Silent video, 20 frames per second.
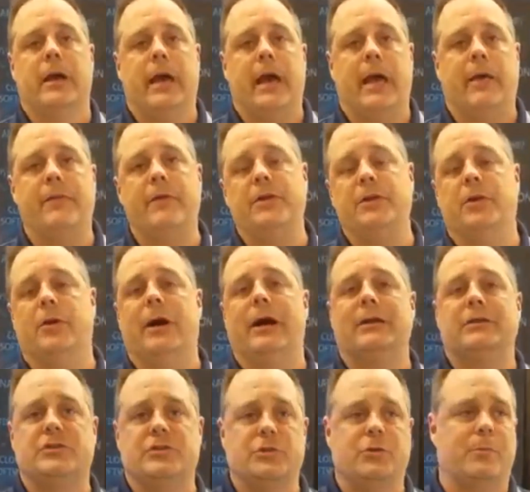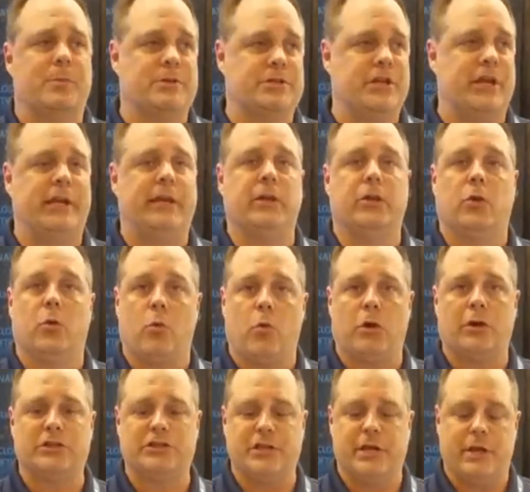and then you go out to a particular
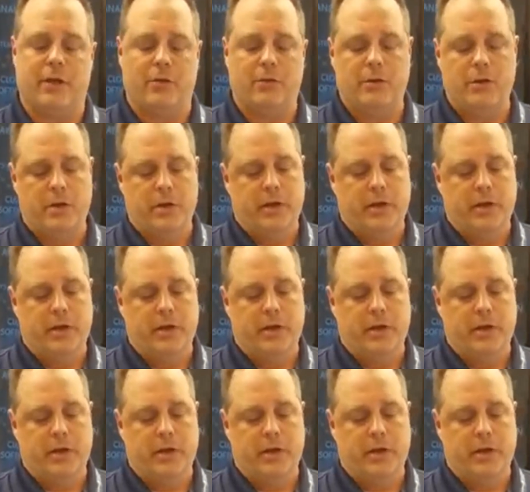work cell.